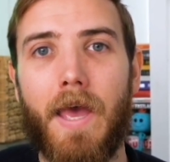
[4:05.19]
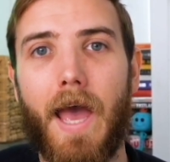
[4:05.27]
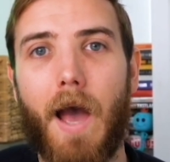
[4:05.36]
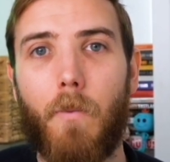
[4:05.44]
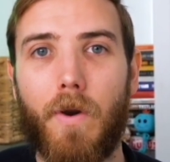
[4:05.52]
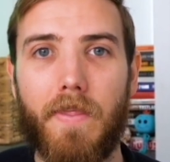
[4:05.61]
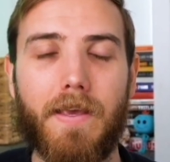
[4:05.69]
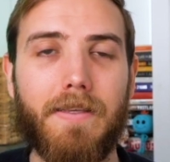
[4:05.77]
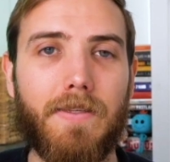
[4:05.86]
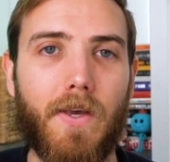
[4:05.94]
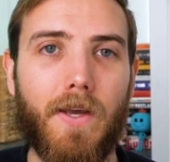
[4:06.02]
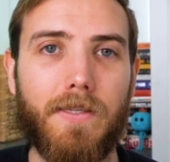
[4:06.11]
And one of the
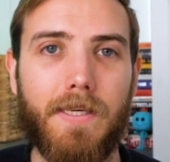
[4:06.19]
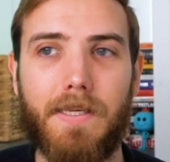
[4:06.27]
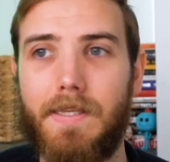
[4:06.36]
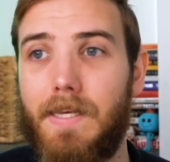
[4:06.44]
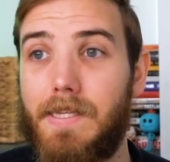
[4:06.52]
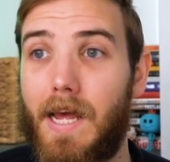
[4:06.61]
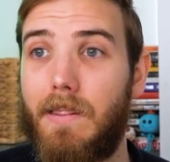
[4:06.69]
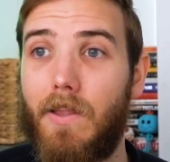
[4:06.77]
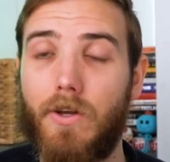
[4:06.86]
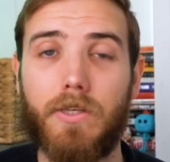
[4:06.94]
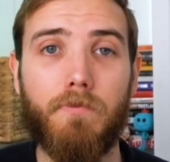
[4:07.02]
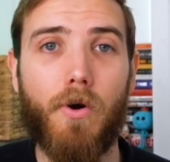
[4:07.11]
concerns is that
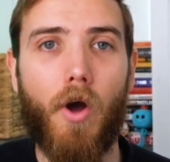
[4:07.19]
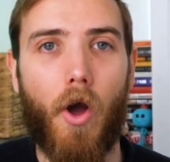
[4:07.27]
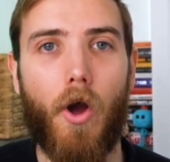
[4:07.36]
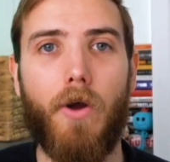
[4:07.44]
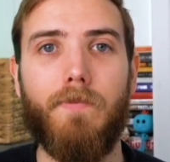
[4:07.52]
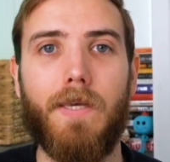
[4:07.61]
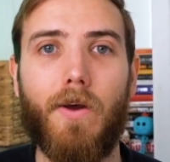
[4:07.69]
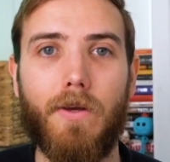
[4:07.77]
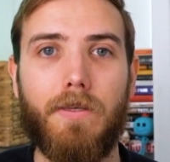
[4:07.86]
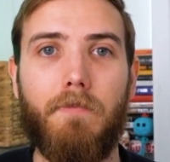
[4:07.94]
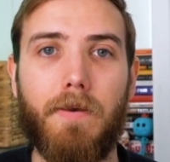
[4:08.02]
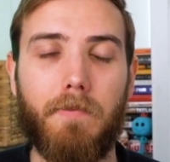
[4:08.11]
lots more homes are going
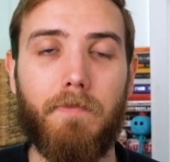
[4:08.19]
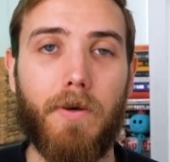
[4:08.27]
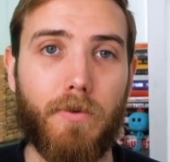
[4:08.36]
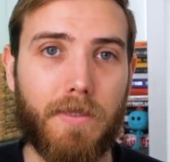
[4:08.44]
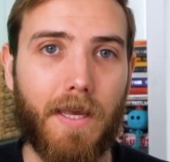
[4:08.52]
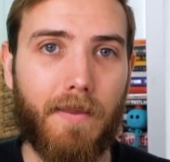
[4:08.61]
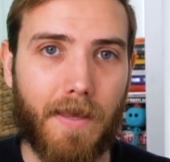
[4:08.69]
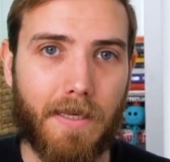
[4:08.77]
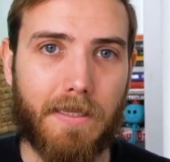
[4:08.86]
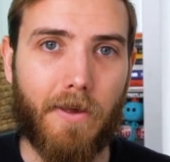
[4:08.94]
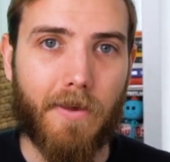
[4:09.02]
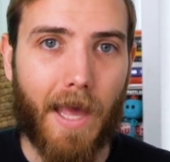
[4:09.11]
to be built in
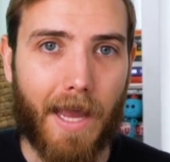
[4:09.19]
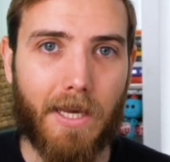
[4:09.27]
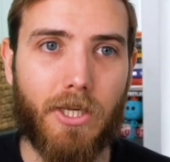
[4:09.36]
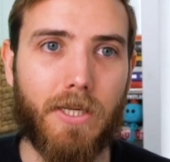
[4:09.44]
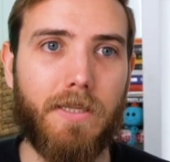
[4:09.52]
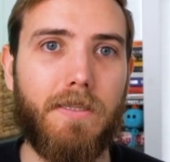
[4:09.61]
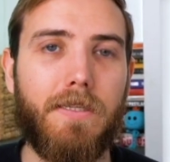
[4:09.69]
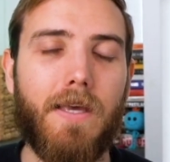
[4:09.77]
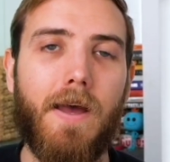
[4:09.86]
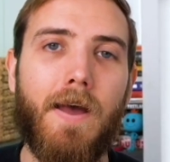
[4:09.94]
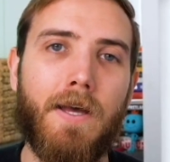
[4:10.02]
these locations.